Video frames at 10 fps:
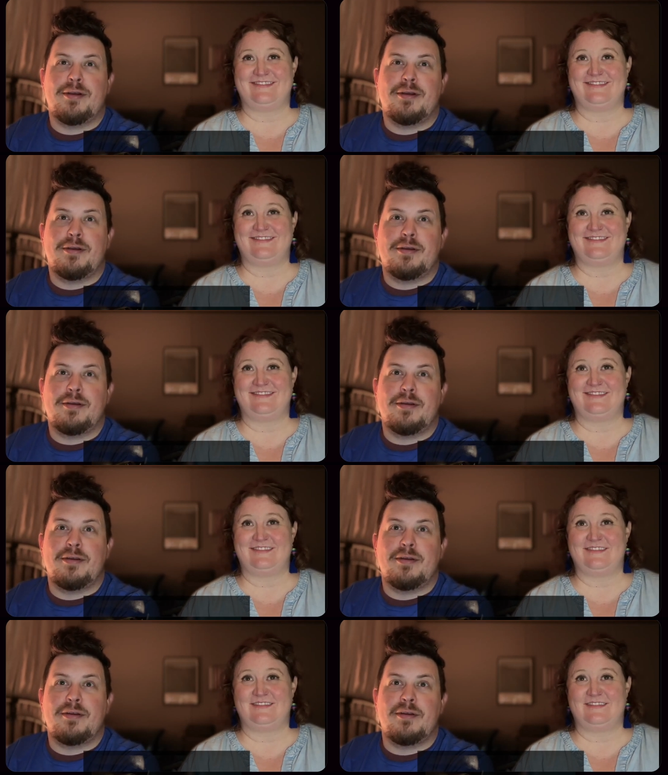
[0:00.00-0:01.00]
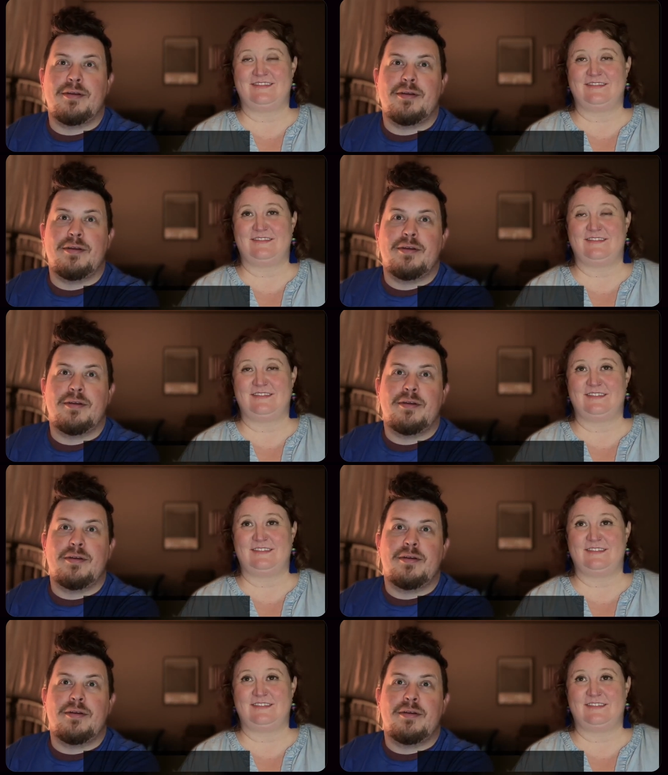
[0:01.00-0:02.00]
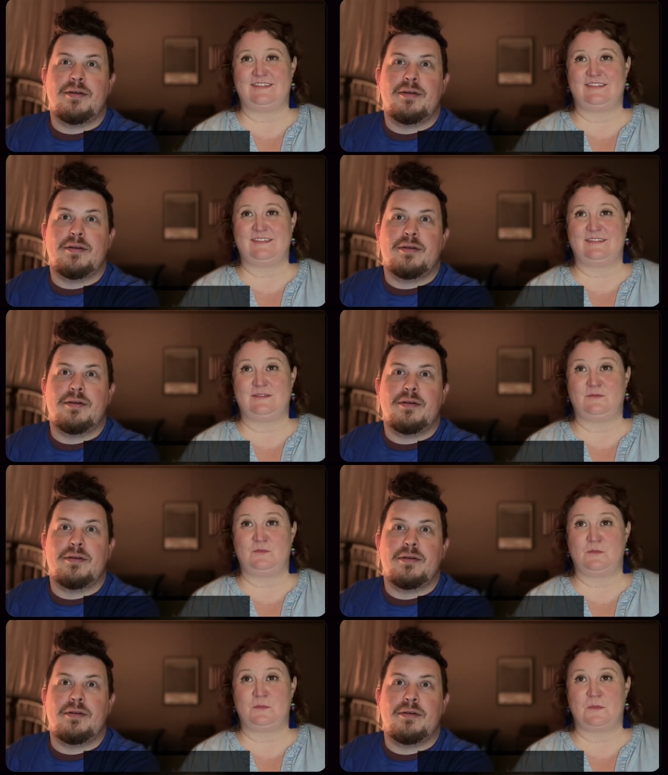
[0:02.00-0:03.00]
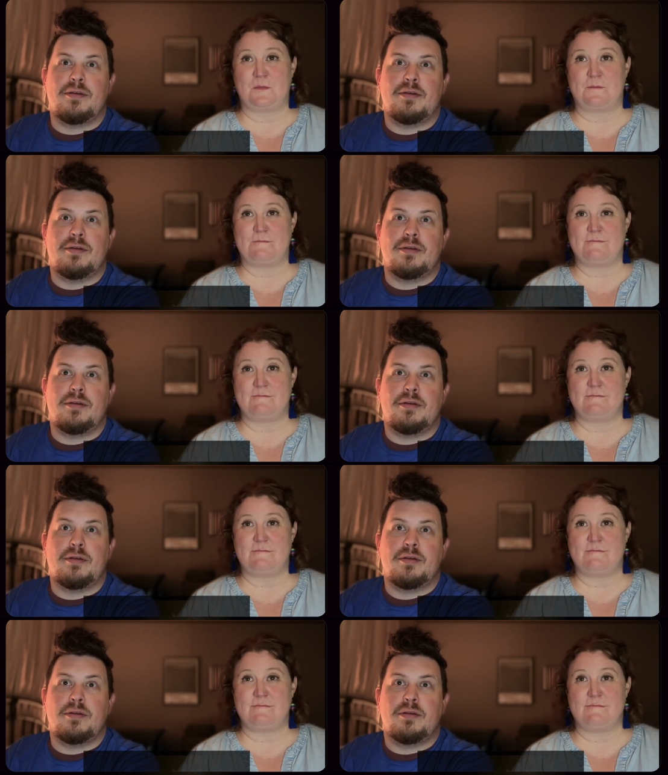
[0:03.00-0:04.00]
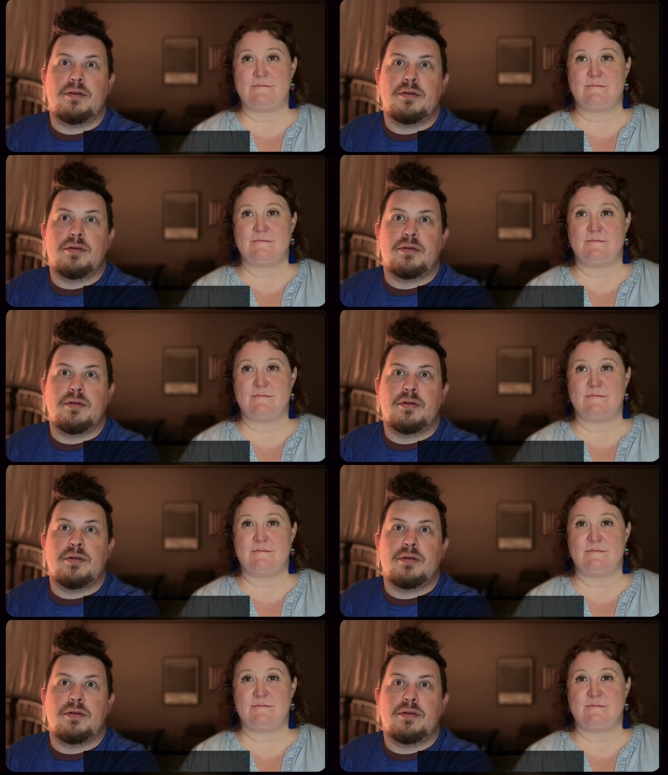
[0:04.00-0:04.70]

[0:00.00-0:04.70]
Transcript: Nothing is said.